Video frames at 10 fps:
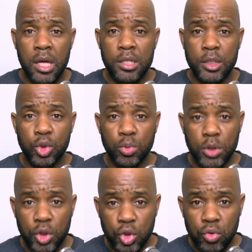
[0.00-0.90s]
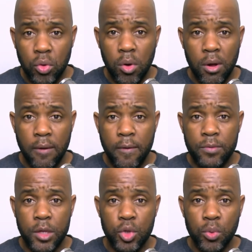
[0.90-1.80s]
that you would destroy,
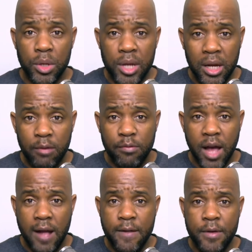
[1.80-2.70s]
that you would nullify,